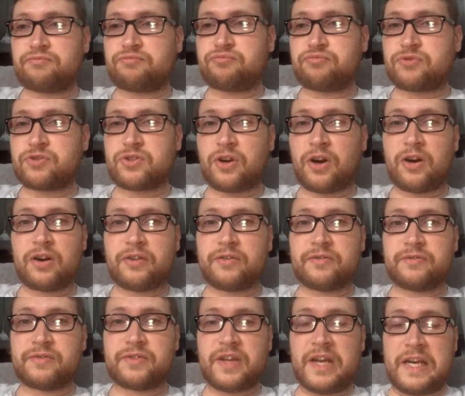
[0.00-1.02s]
start of
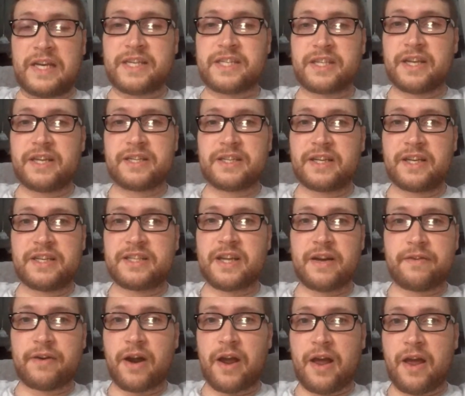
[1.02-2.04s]
any season he's
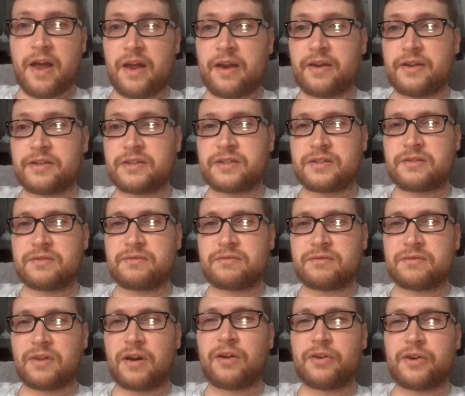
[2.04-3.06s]
ever had in his
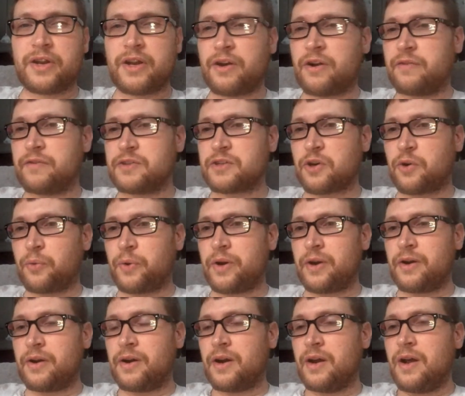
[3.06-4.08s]
third year of his
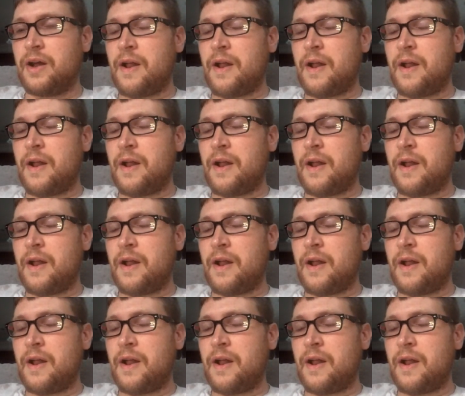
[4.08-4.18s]
career.